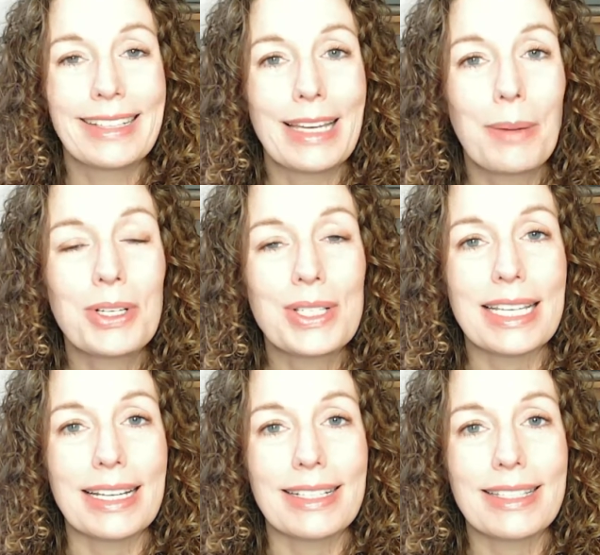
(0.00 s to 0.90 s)
Number
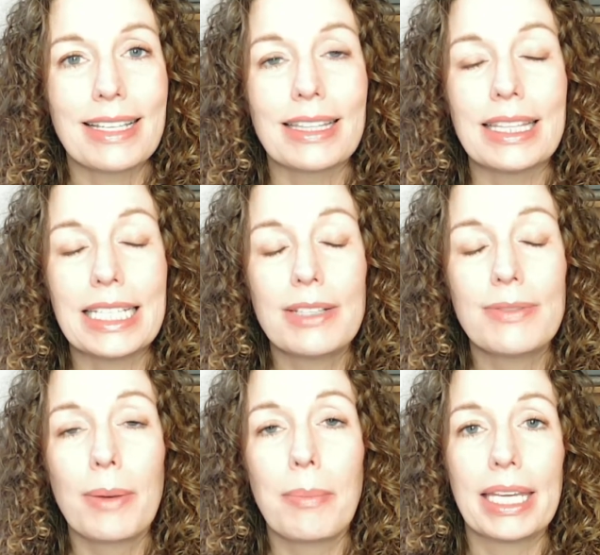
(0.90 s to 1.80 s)
6, leave
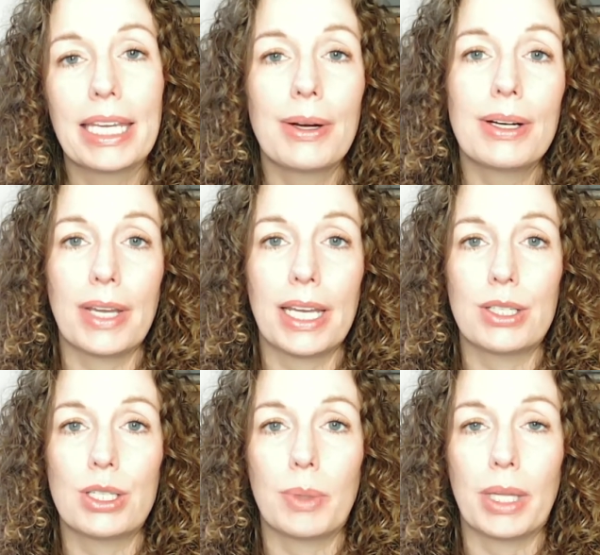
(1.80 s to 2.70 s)
a Medicare
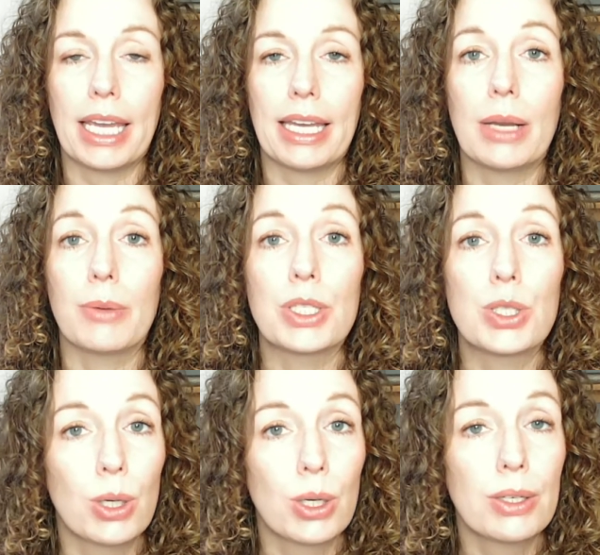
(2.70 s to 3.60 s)
Advantage plan and
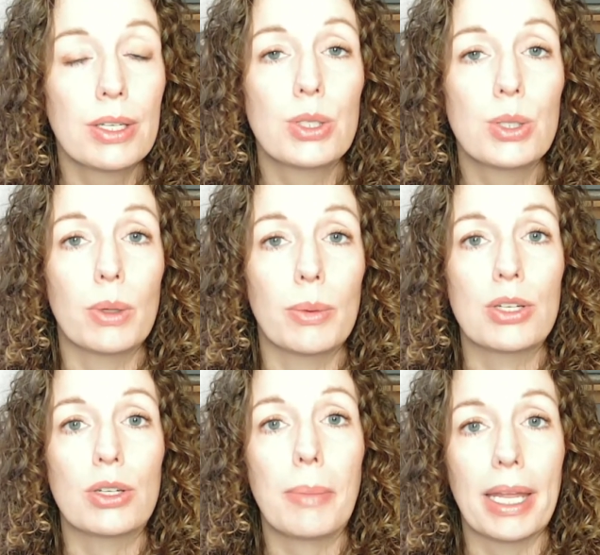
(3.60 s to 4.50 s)
return to
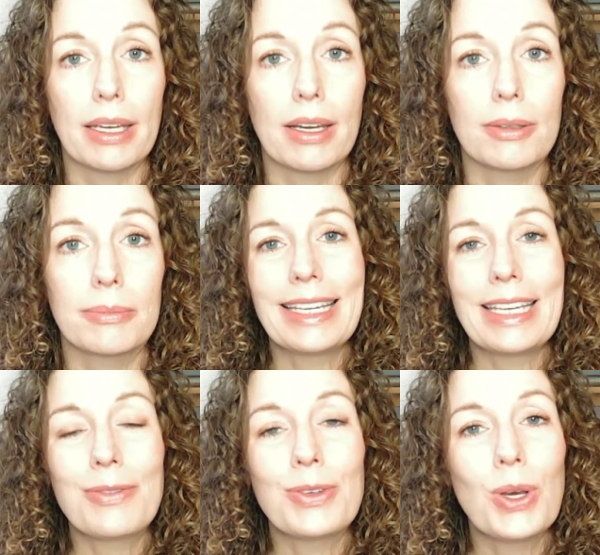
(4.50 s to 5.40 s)
Original Medicare.
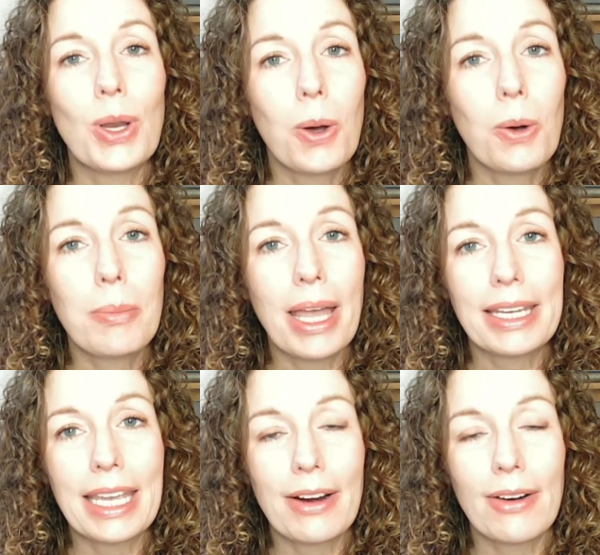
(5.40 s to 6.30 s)
If no
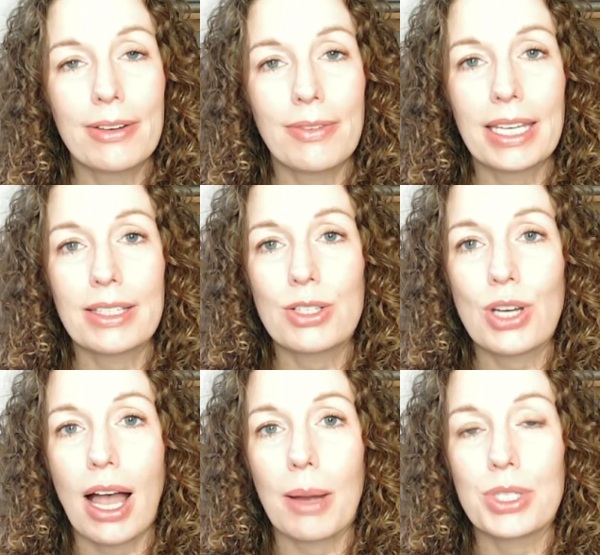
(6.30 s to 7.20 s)
Medicare Advantage
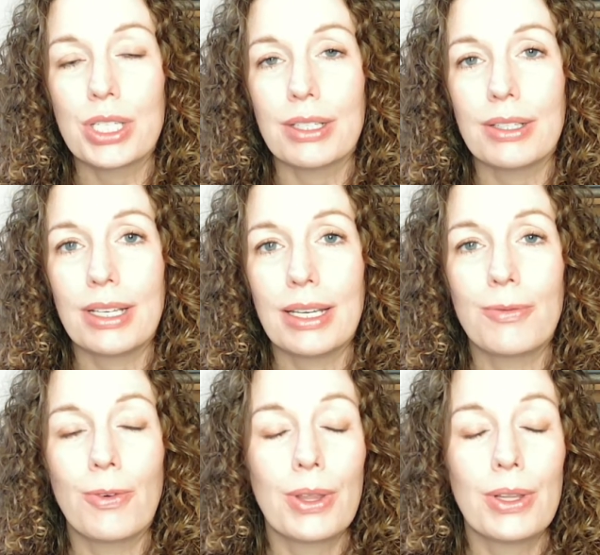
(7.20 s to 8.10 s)
option
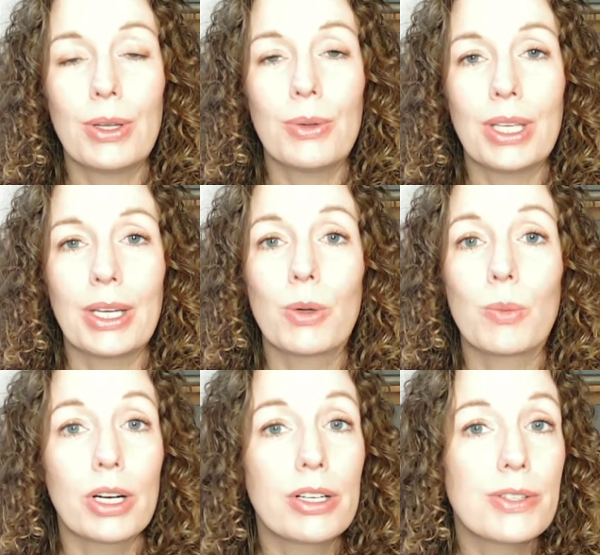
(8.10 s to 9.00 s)
for the new year
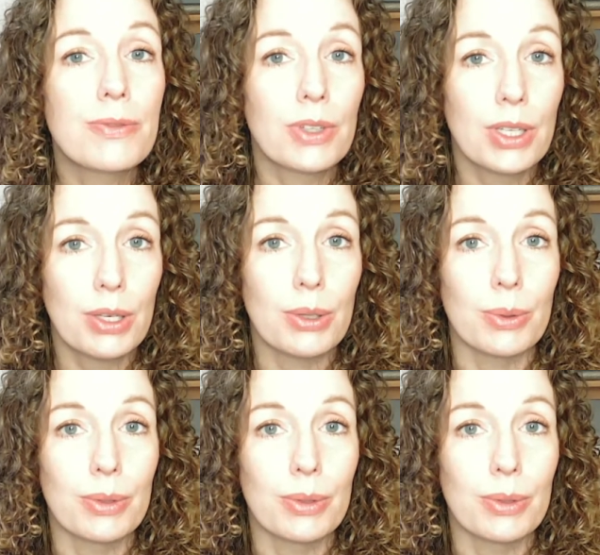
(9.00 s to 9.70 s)
works for you,